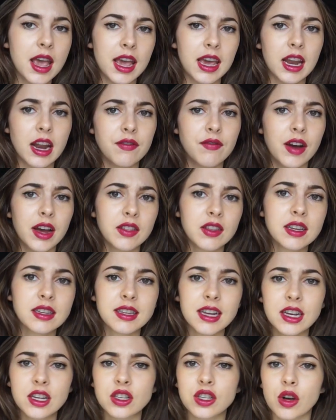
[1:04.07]
and I find
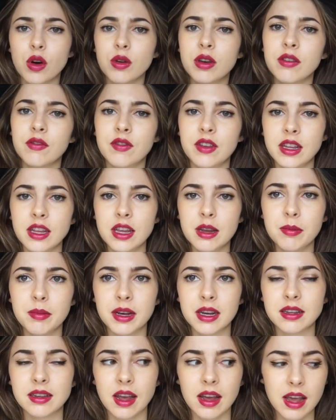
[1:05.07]
this like so convenient
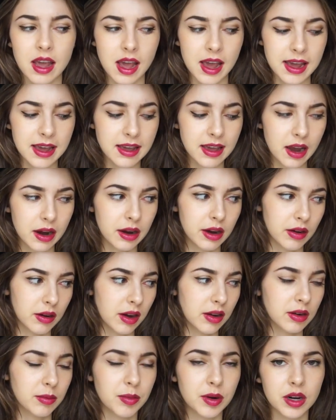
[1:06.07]
because I hate carrying
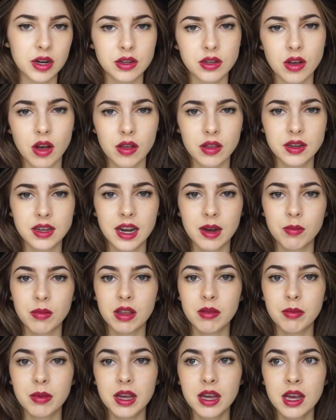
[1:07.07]
around a purse all the time
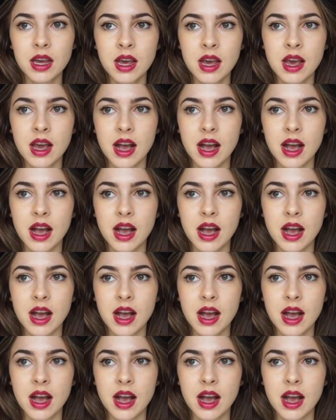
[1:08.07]
with me,